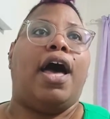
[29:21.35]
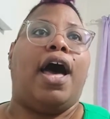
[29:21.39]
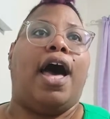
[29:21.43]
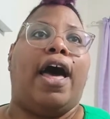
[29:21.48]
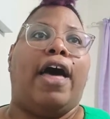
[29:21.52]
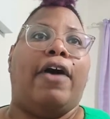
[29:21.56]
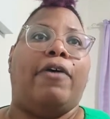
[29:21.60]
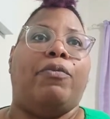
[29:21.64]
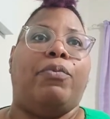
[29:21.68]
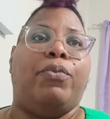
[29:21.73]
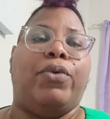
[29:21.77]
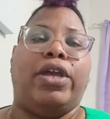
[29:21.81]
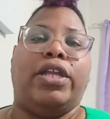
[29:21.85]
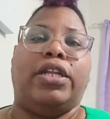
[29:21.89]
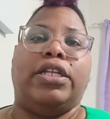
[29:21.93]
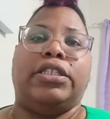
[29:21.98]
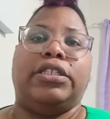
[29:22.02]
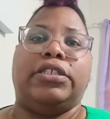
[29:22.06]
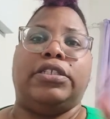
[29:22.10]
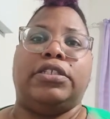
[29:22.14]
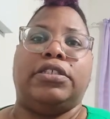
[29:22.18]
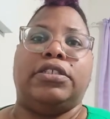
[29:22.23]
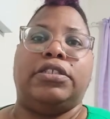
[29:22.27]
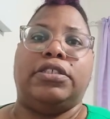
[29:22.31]
I ran
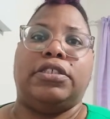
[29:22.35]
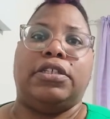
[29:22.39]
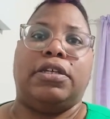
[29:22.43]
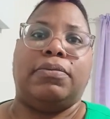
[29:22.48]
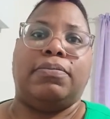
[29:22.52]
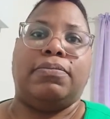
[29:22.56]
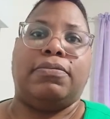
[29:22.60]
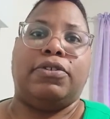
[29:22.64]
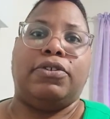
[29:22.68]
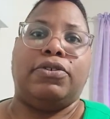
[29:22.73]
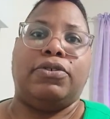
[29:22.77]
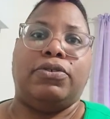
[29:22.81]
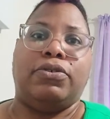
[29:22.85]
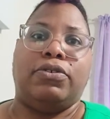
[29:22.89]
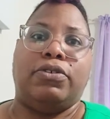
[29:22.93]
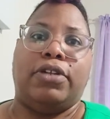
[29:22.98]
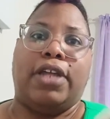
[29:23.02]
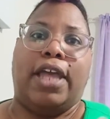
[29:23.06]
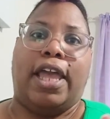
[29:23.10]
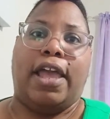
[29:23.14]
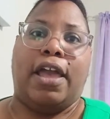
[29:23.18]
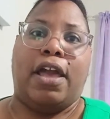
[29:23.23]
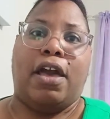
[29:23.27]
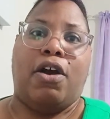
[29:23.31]
into some
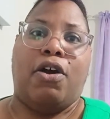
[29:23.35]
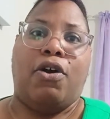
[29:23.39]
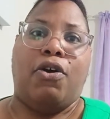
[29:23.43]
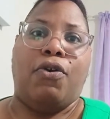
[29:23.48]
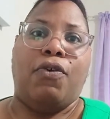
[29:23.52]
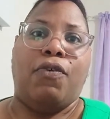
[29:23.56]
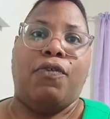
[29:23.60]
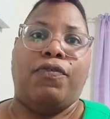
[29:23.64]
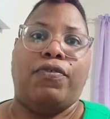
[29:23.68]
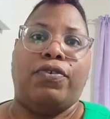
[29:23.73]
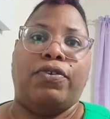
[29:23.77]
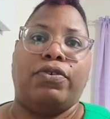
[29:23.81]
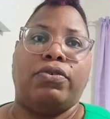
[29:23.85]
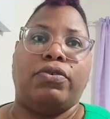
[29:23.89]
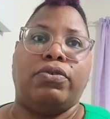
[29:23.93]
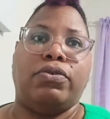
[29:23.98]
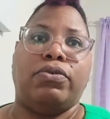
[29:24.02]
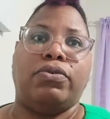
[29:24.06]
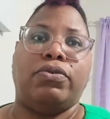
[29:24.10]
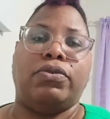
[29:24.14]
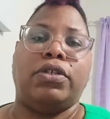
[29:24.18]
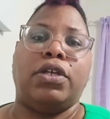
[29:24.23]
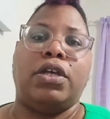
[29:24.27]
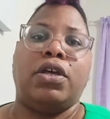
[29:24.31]
dude at Whole
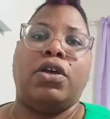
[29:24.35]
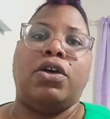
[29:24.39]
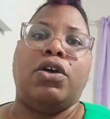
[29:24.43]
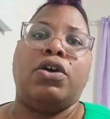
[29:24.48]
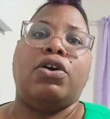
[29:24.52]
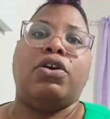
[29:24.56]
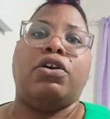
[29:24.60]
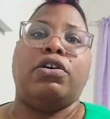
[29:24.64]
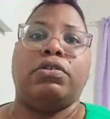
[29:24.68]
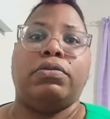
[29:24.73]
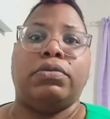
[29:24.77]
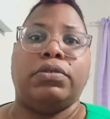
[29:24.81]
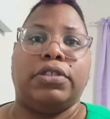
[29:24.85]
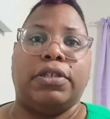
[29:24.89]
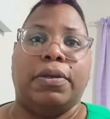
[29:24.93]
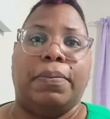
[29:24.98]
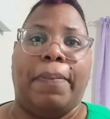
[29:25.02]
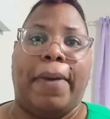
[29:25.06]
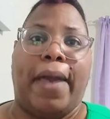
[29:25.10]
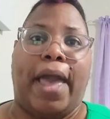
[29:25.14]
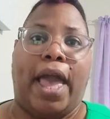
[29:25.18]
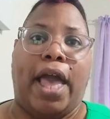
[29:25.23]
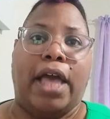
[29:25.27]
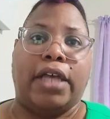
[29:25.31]
Foods who was a
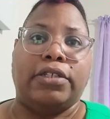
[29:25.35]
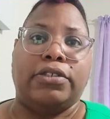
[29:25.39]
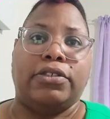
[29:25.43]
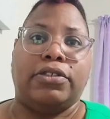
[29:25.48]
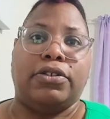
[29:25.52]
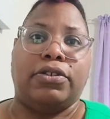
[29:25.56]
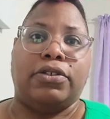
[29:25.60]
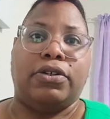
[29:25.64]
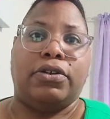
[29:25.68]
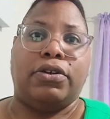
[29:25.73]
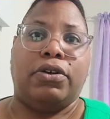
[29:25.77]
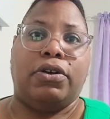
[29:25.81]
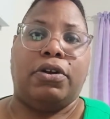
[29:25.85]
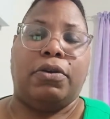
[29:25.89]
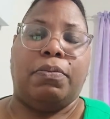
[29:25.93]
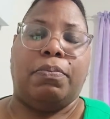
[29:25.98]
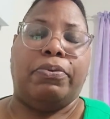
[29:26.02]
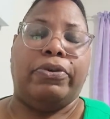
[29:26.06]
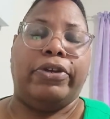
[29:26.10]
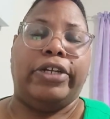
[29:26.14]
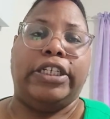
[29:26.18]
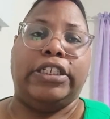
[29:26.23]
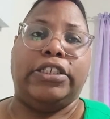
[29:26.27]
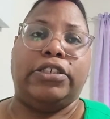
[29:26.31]
pastor or a
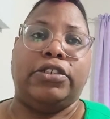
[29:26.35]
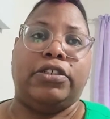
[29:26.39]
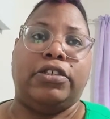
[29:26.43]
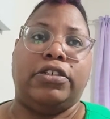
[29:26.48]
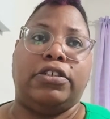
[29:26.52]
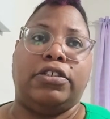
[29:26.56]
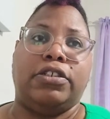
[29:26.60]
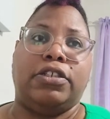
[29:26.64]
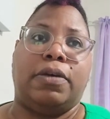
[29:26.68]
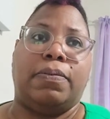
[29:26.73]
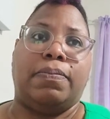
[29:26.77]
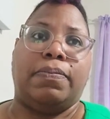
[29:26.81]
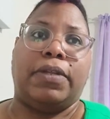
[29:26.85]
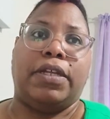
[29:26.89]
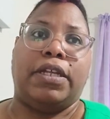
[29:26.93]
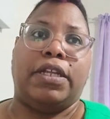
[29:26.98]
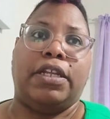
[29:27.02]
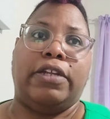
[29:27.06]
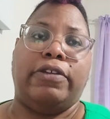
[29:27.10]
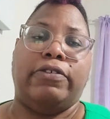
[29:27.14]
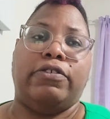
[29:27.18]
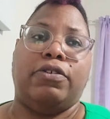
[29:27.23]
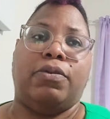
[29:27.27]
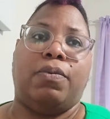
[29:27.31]
preacher or
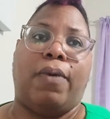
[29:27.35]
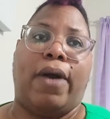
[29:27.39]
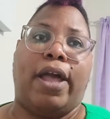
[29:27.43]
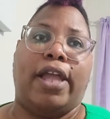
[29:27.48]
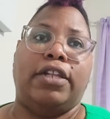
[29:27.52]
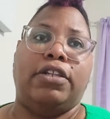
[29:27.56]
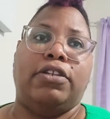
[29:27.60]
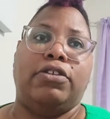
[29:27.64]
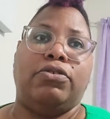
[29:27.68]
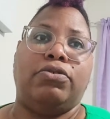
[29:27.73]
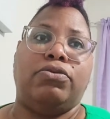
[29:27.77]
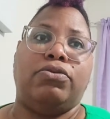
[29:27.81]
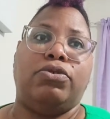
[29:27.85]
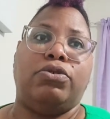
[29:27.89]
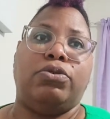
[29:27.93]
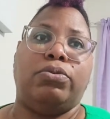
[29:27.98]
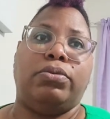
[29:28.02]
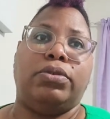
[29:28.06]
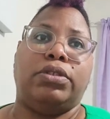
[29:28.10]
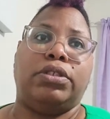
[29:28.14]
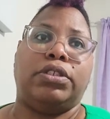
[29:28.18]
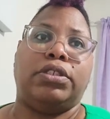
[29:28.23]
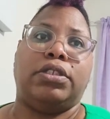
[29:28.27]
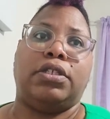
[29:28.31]
something. He was a white dude
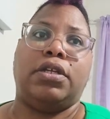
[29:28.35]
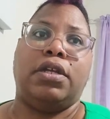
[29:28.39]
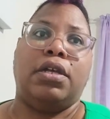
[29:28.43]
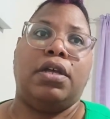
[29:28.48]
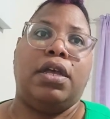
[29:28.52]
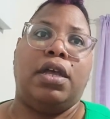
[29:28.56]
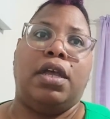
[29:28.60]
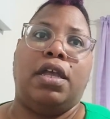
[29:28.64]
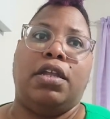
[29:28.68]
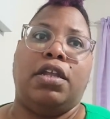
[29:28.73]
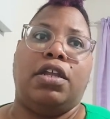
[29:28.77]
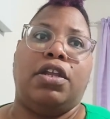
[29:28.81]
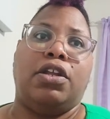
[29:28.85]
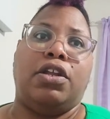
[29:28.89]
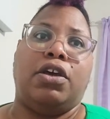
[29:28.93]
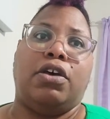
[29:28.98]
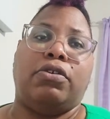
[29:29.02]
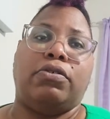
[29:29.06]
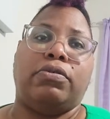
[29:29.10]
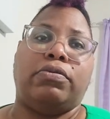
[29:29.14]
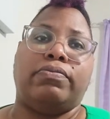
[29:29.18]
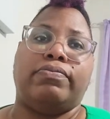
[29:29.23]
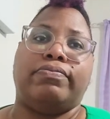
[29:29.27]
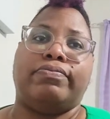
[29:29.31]
who was, you
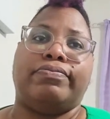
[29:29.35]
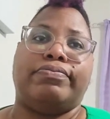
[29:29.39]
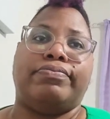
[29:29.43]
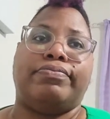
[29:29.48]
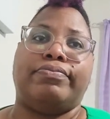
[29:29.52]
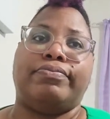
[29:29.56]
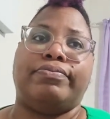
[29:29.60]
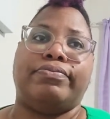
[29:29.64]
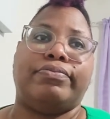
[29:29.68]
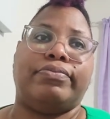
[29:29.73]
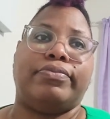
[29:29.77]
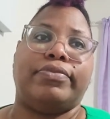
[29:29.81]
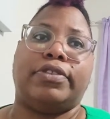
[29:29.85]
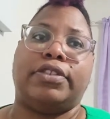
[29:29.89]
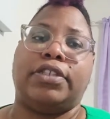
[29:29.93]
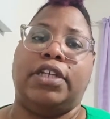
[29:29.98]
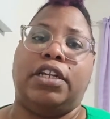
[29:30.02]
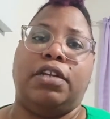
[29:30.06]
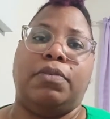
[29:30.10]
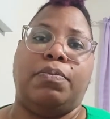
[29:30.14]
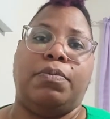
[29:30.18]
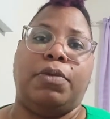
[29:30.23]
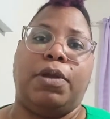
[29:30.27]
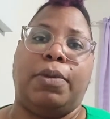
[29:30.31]
know,
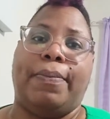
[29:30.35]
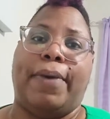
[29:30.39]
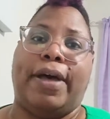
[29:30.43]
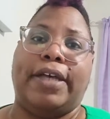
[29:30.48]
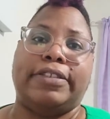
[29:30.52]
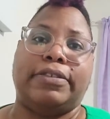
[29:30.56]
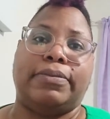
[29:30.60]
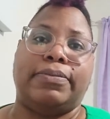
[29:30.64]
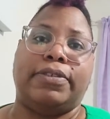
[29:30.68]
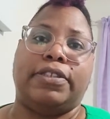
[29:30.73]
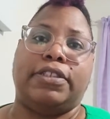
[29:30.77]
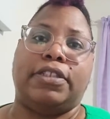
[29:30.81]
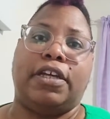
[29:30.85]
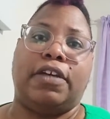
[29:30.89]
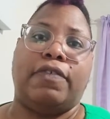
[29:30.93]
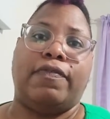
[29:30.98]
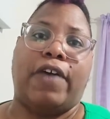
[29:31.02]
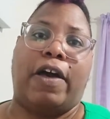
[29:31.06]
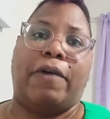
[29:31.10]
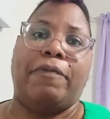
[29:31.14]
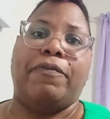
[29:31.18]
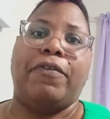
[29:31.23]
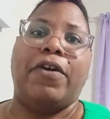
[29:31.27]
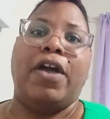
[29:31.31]
telling me about some
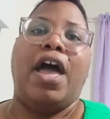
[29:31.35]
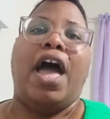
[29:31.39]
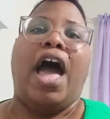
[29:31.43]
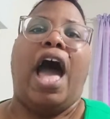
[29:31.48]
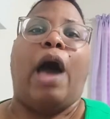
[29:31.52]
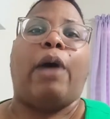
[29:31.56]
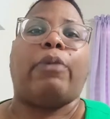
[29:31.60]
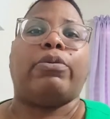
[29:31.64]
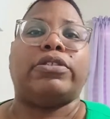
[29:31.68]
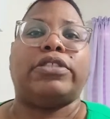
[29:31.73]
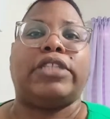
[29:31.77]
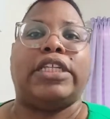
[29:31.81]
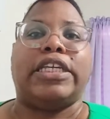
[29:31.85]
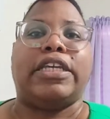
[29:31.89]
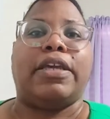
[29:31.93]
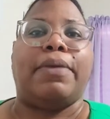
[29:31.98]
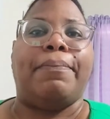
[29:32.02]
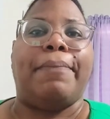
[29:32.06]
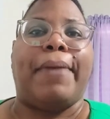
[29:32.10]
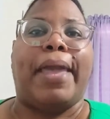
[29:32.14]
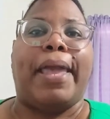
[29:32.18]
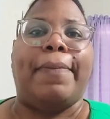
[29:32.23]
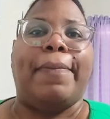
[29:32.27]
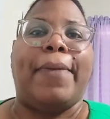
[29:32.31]
stuff. I was
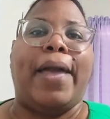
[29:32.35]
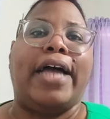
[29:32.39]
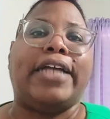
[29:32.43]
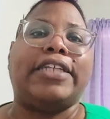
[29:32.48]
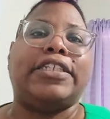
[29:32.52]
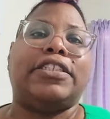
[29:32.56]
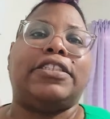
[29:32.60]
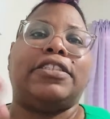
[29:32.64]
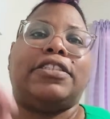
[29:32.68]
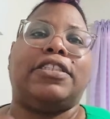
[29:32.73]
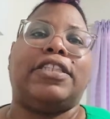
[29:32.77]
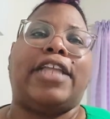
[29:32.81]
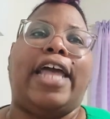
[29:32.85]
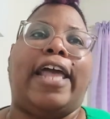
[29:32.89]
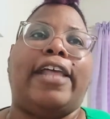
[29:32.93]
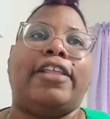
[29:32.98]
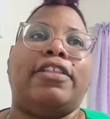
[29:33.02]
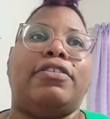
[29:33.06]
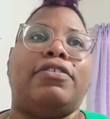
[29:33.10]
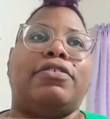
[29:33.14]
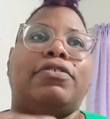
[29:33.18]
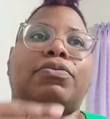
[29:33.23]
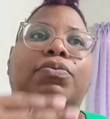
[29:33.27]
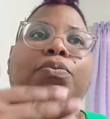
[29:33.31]
thinking maybe
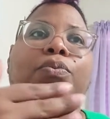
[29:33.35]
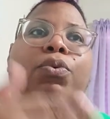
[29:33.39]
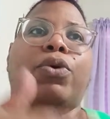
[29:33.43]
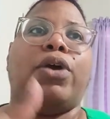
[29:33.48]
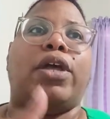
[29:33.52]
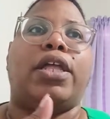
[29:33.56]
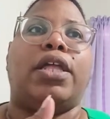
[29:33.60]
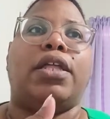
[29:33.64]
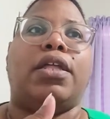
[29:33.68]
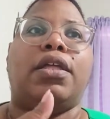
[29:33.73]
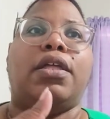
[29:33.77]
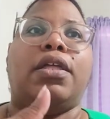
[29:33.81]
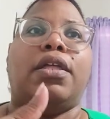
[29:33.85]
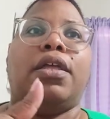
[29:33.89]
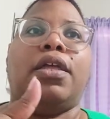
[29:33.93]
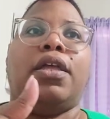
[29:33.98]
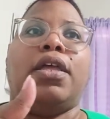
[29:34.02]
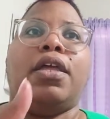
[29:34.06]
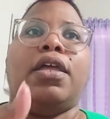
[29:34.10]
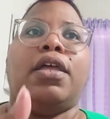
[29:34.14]
that's what